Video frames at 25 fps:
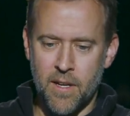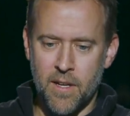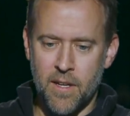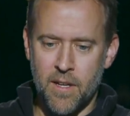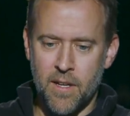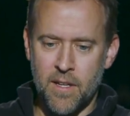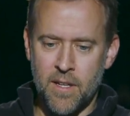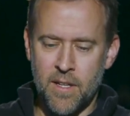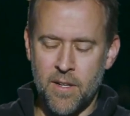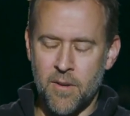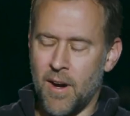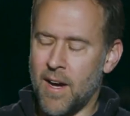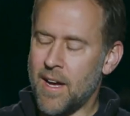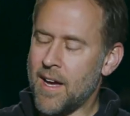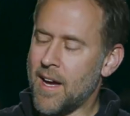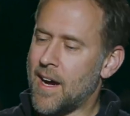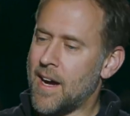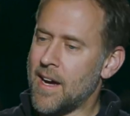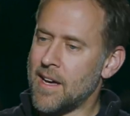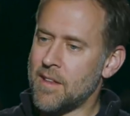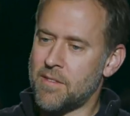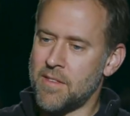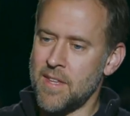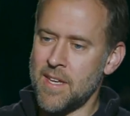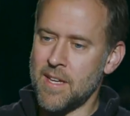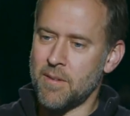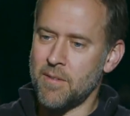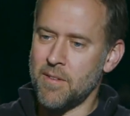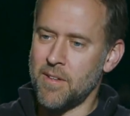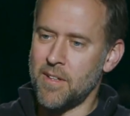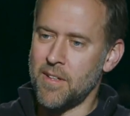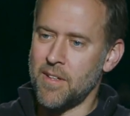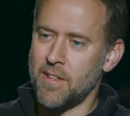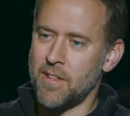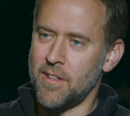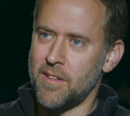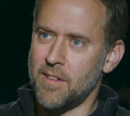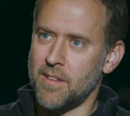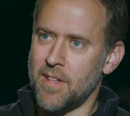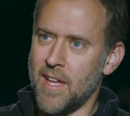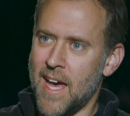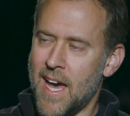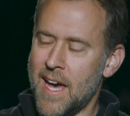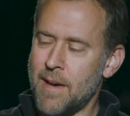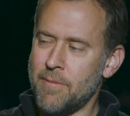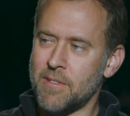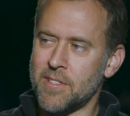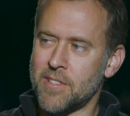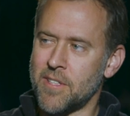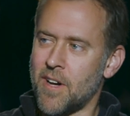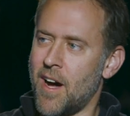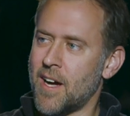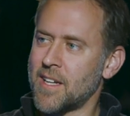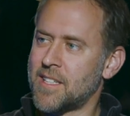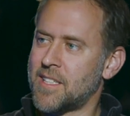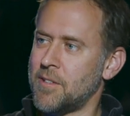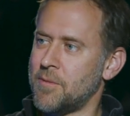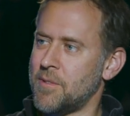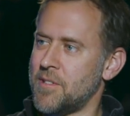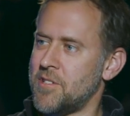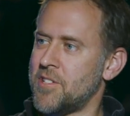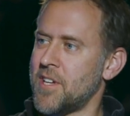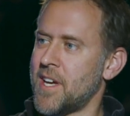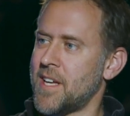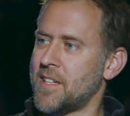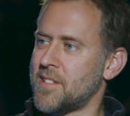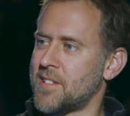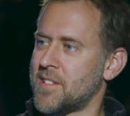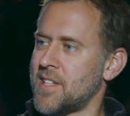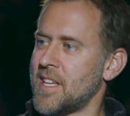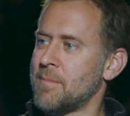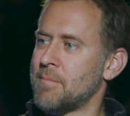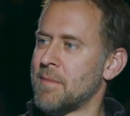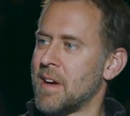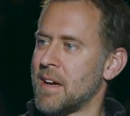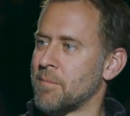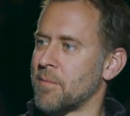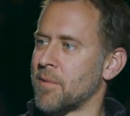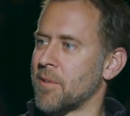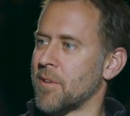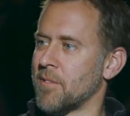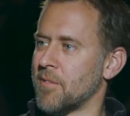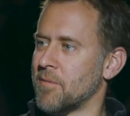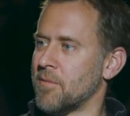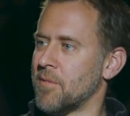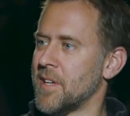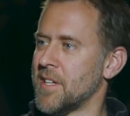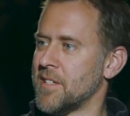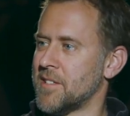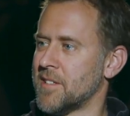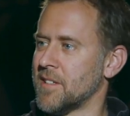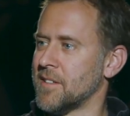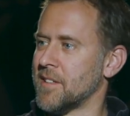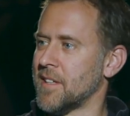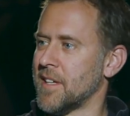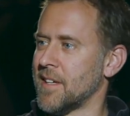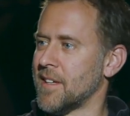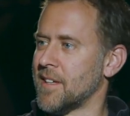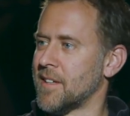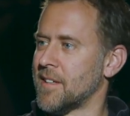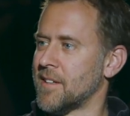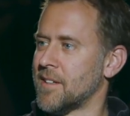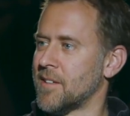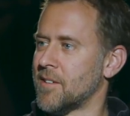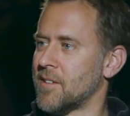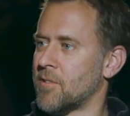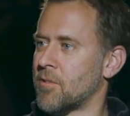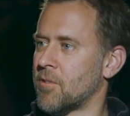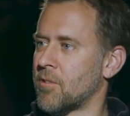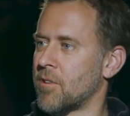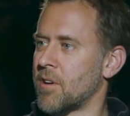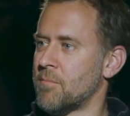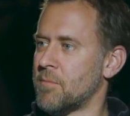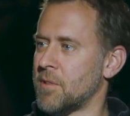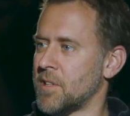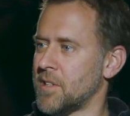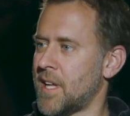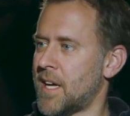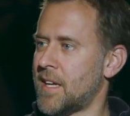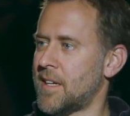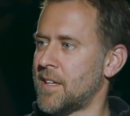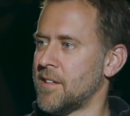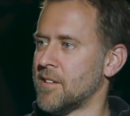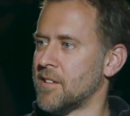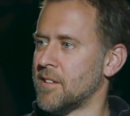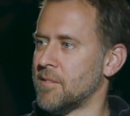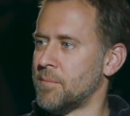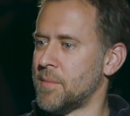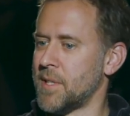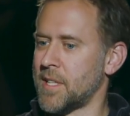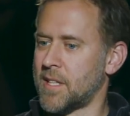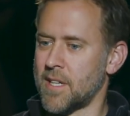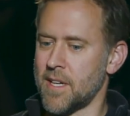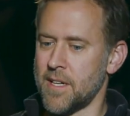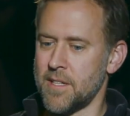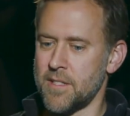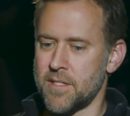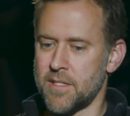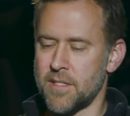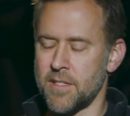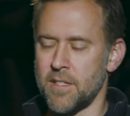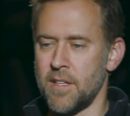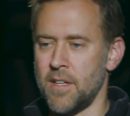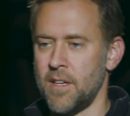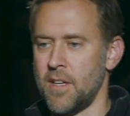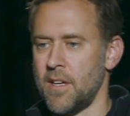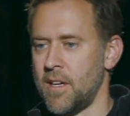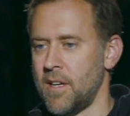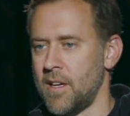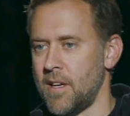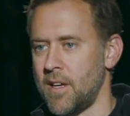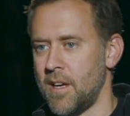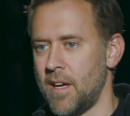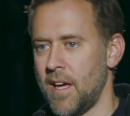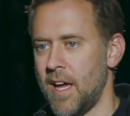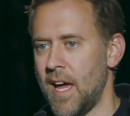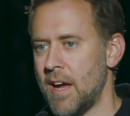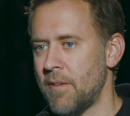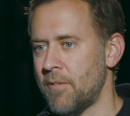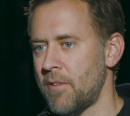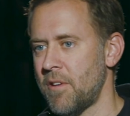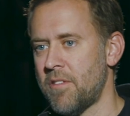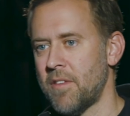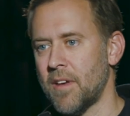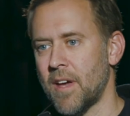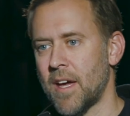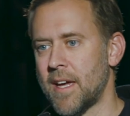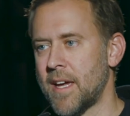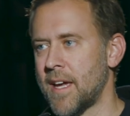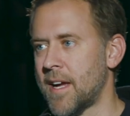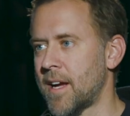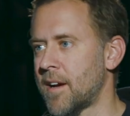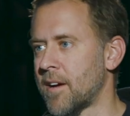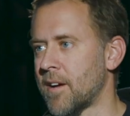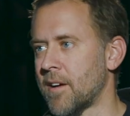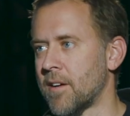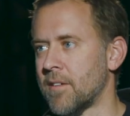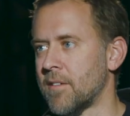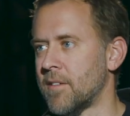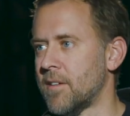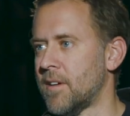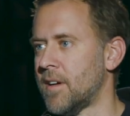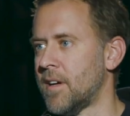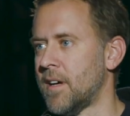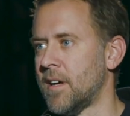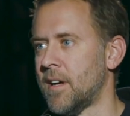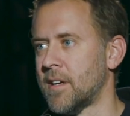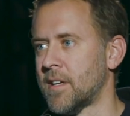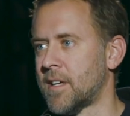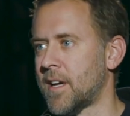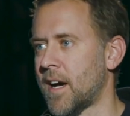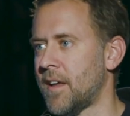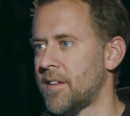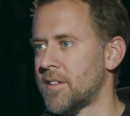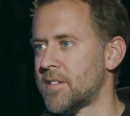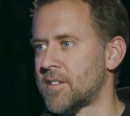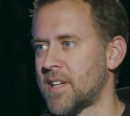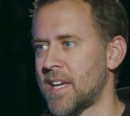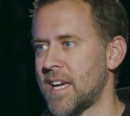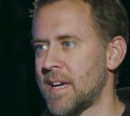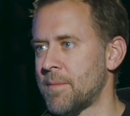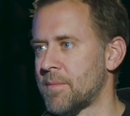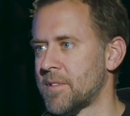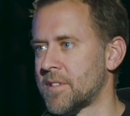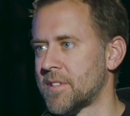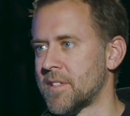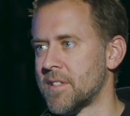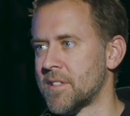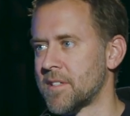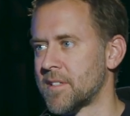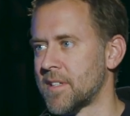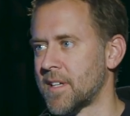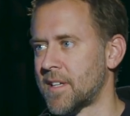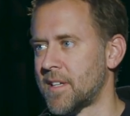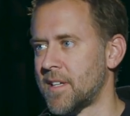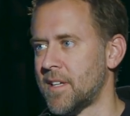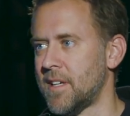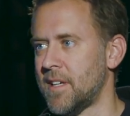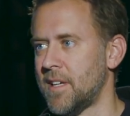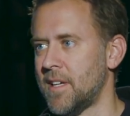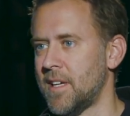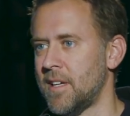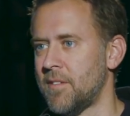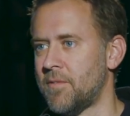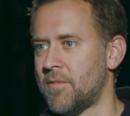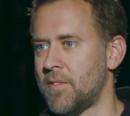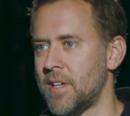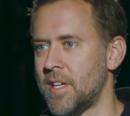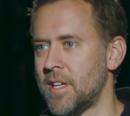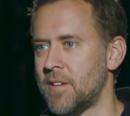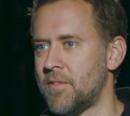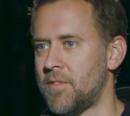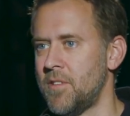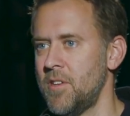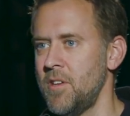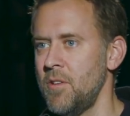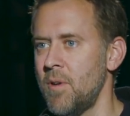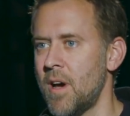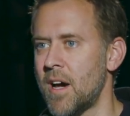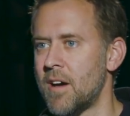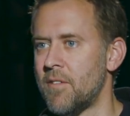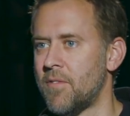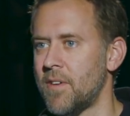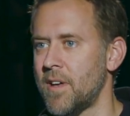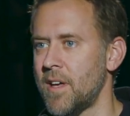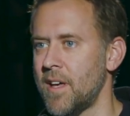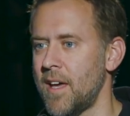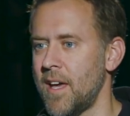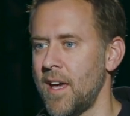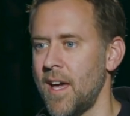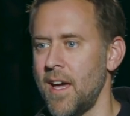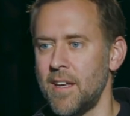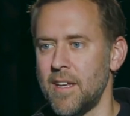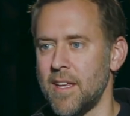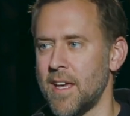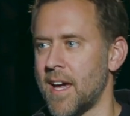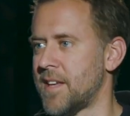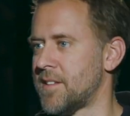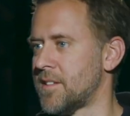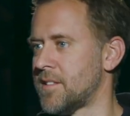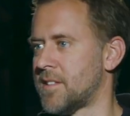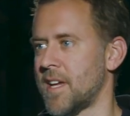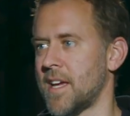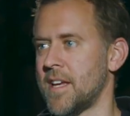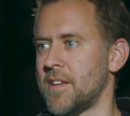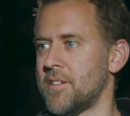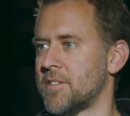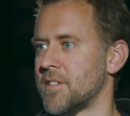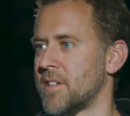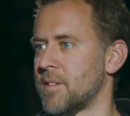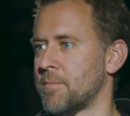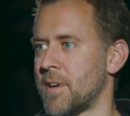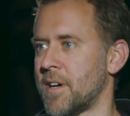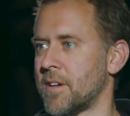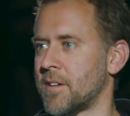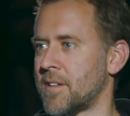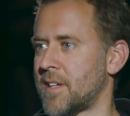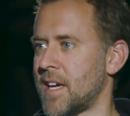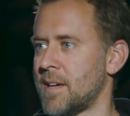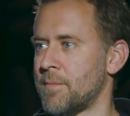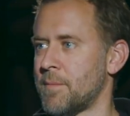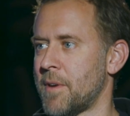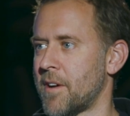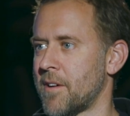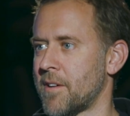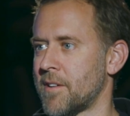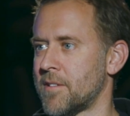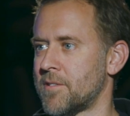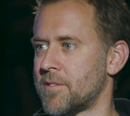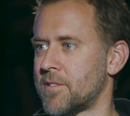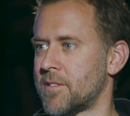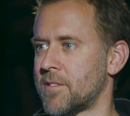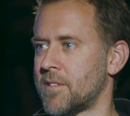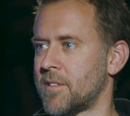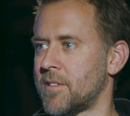you know, I think they haven't talked to a Gen Z member recently or a millennial, because everything I hear on college campuses, like, if you have any hesitation about gay marriage,